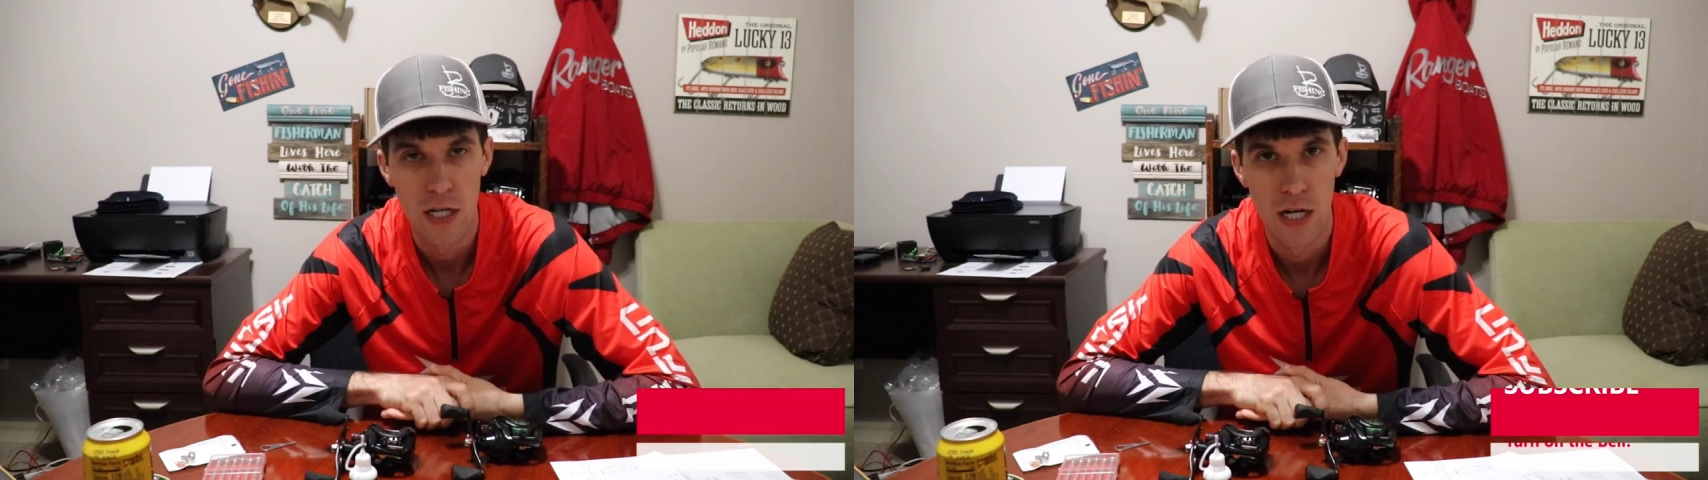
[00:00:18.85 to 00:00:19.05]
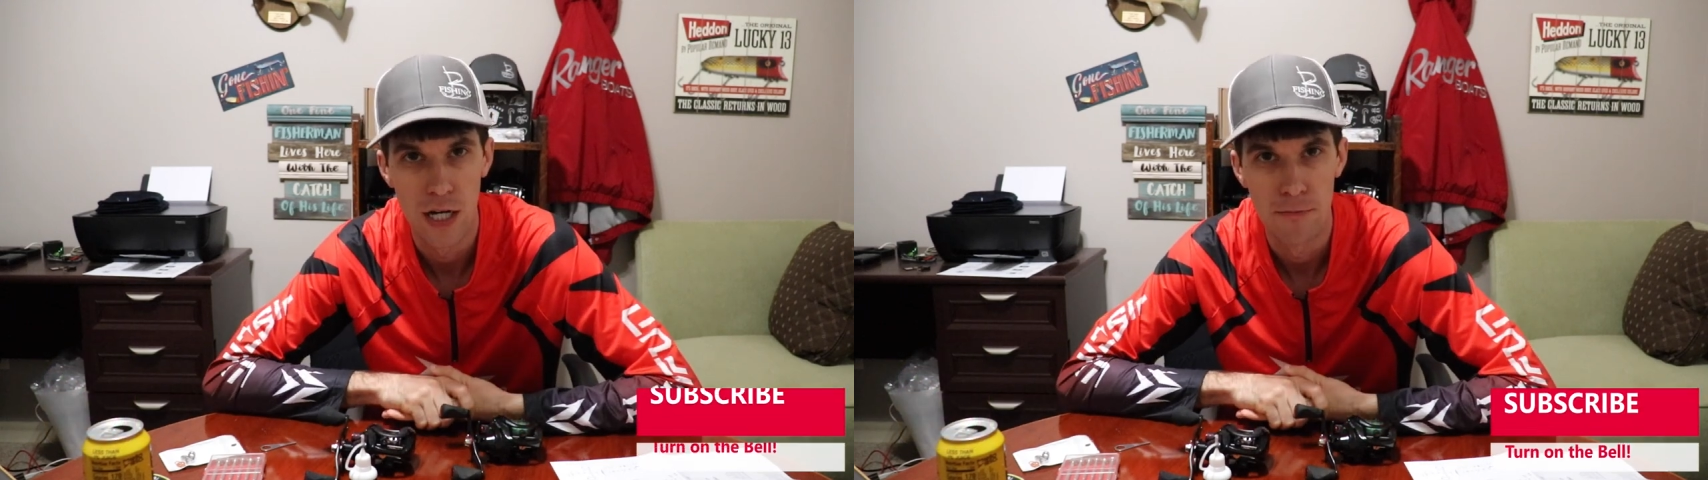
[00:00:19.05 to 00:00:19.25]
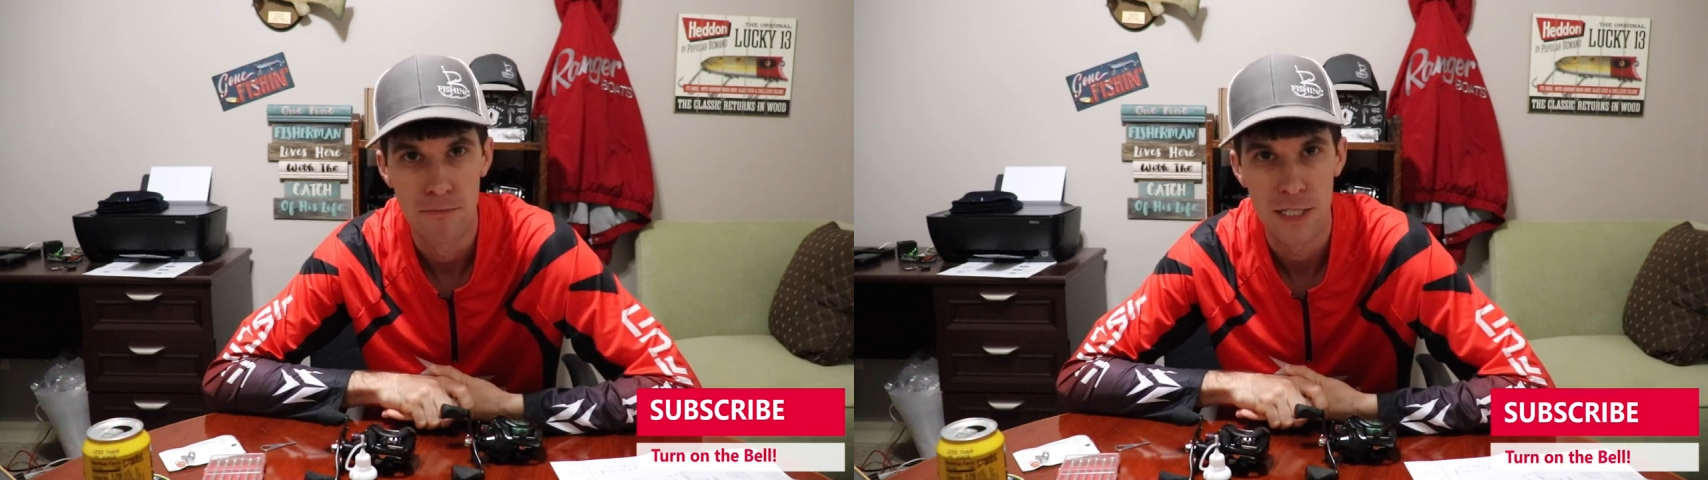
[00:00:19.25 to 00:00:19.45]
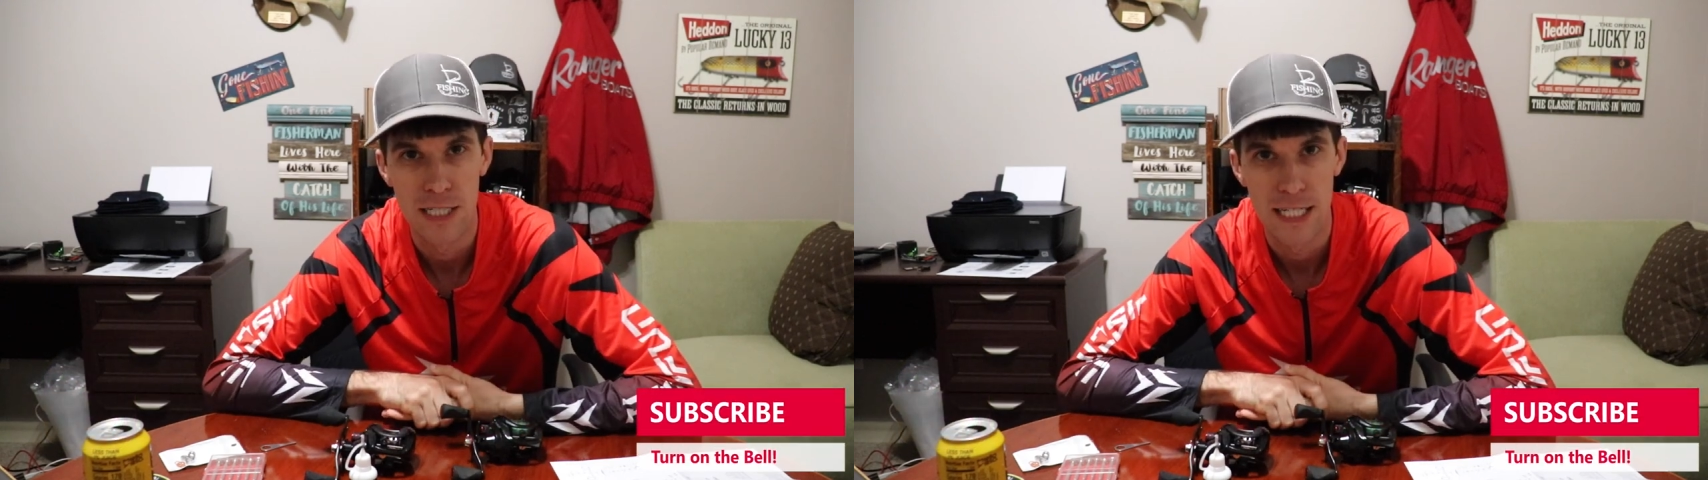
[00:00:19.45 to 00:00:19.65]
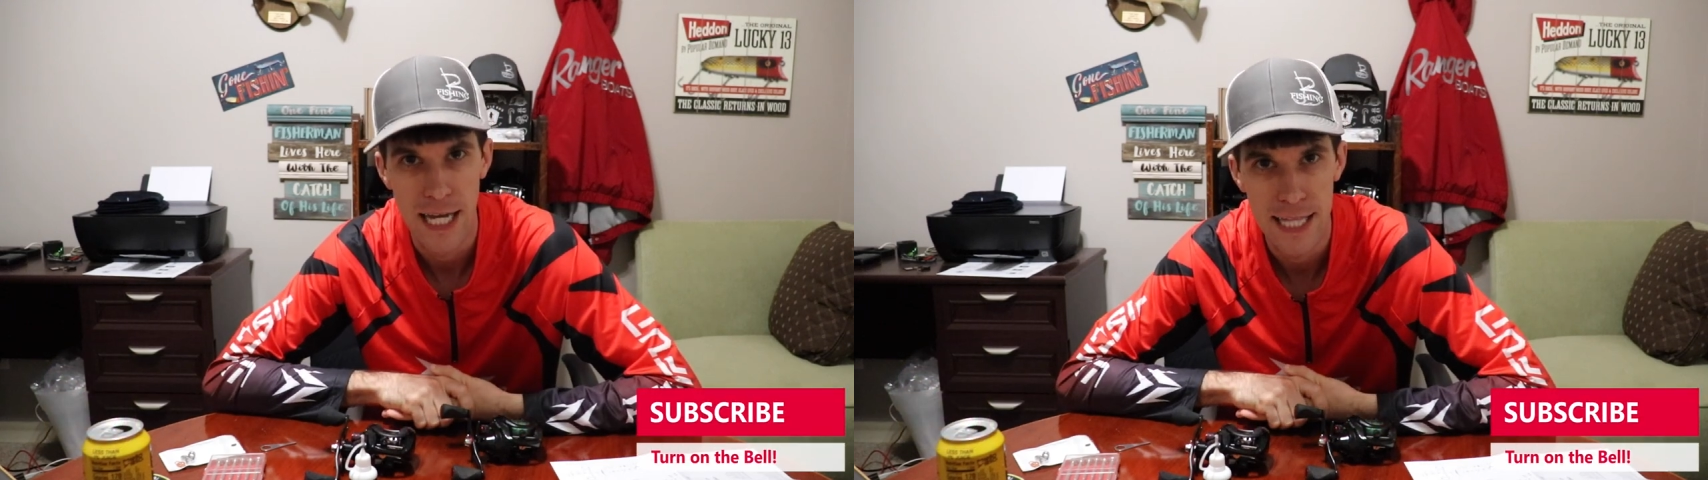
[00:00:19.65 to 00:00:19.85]
um, to
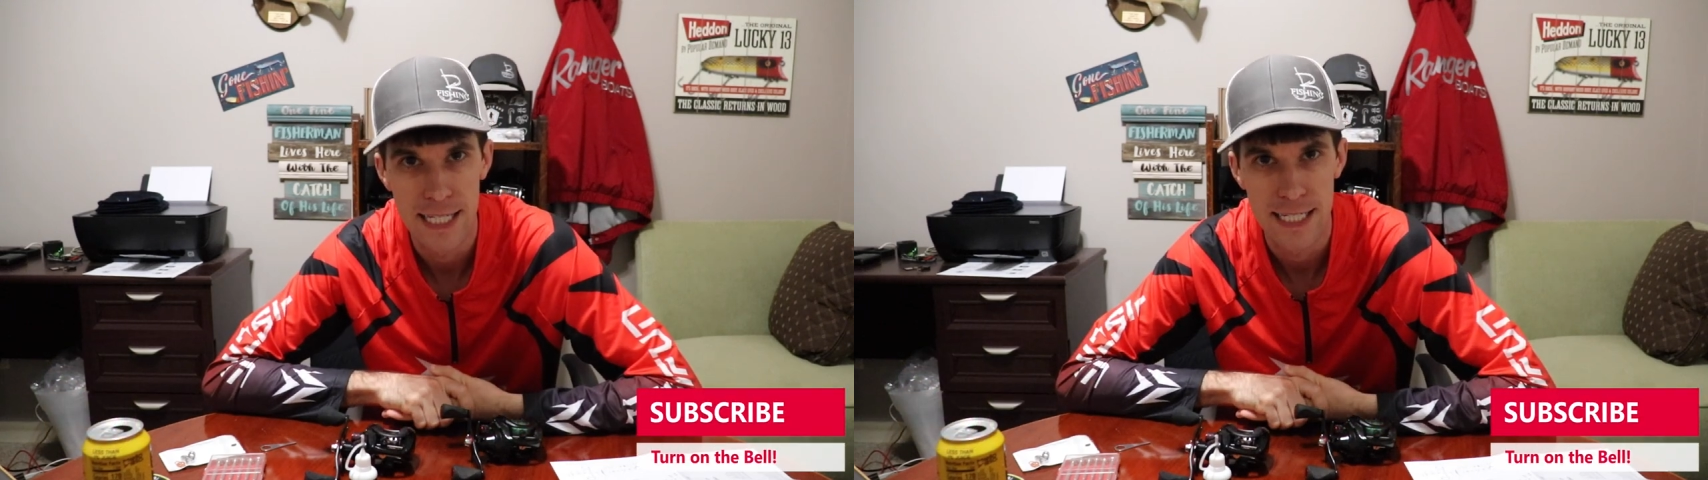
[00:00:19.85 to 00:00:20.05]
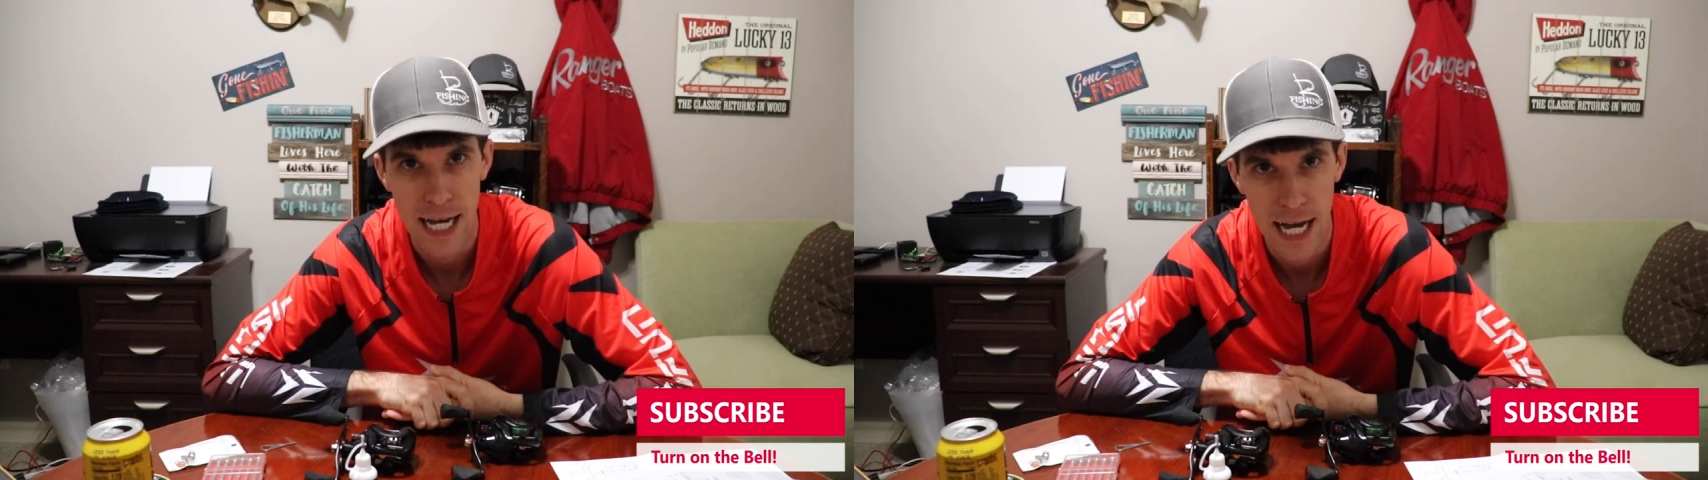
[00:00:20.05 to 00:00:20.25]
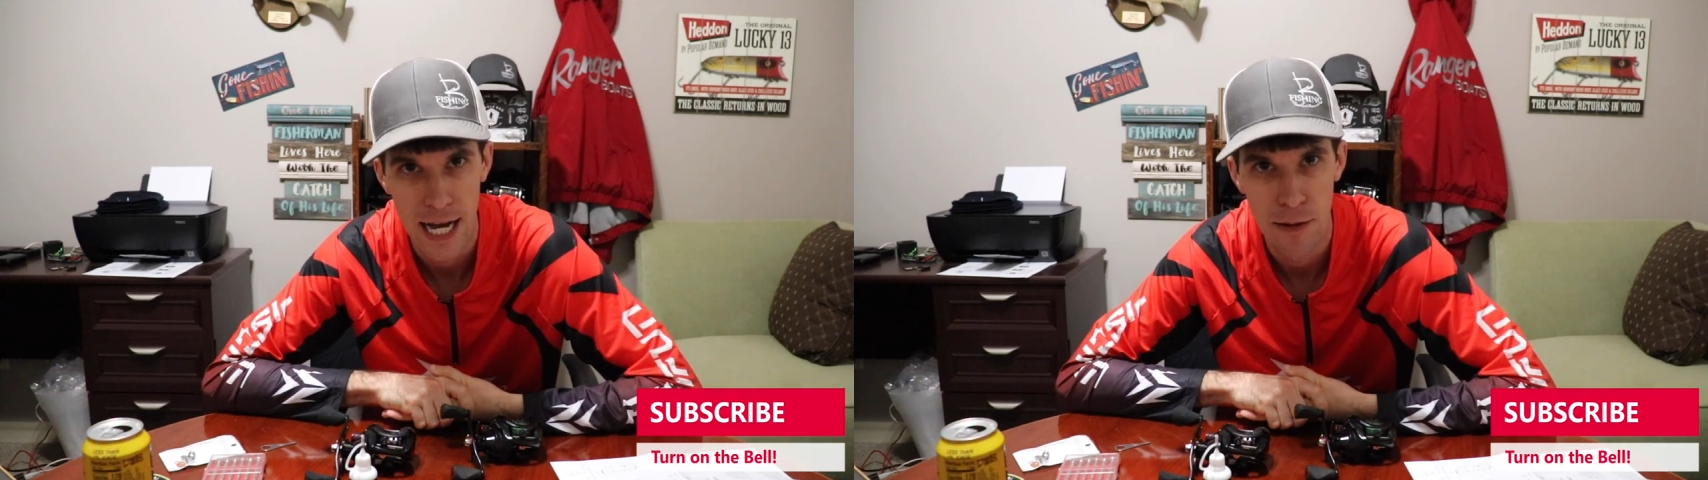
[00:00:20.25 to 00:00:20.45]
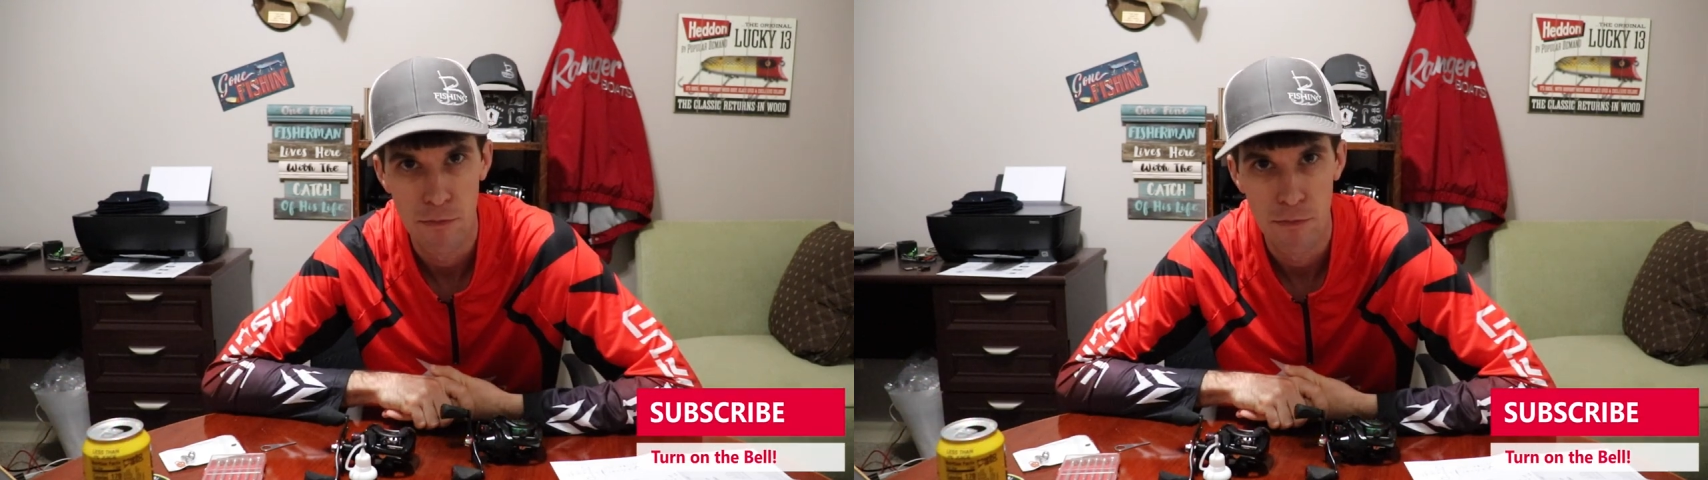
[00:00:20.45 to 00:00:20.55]
take the time